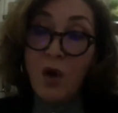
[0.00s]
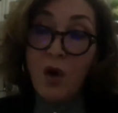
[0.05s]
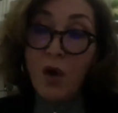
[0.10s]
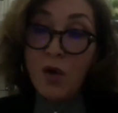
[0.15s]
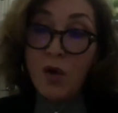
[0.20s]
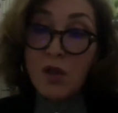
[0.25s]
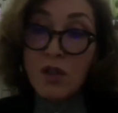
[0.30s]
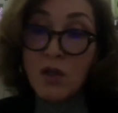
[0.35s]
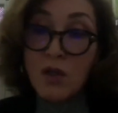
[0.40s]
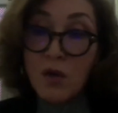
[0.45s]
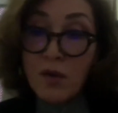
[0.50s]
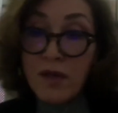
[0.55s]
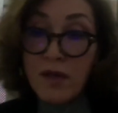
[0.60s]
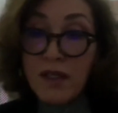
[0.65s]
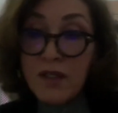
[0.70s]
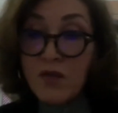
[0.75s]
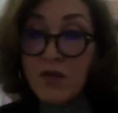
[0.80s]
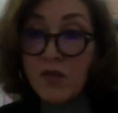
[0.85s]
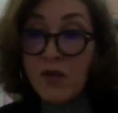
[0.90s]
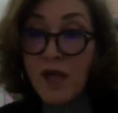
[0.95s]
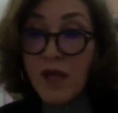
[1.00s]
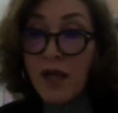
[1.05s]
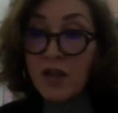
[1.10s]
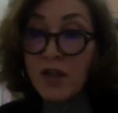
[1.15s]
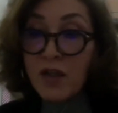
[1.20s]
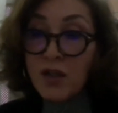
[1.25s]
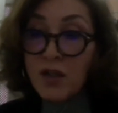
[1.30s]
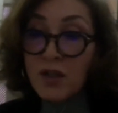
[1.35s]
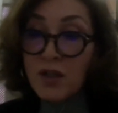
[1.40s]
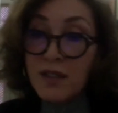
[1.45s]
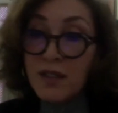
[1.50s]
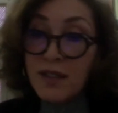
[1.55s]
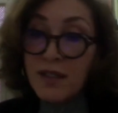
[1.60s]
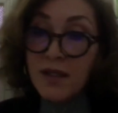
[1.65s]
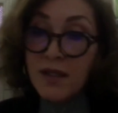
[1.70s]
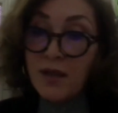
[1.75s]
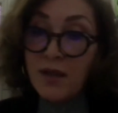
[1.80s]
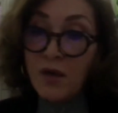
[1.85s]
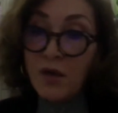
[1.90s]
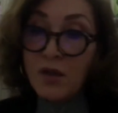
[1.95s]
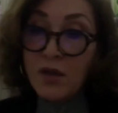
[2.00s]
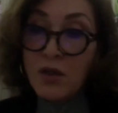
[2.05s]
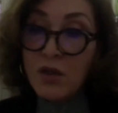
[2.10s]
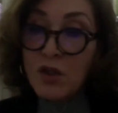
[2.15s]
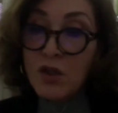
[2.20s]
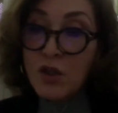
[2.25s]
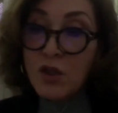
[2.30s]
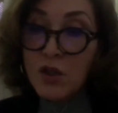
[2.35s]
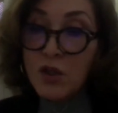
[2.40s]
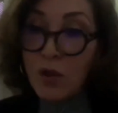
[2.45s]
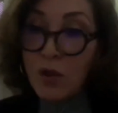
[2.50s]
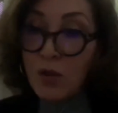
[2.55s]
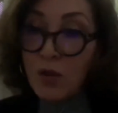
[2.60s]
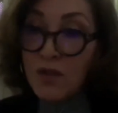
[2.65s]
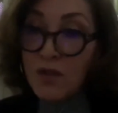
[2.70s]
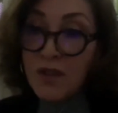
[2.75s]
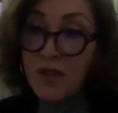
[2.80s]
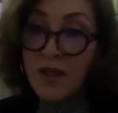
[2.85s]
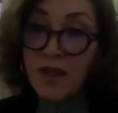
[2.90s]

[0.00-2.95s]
Also, these reactions also show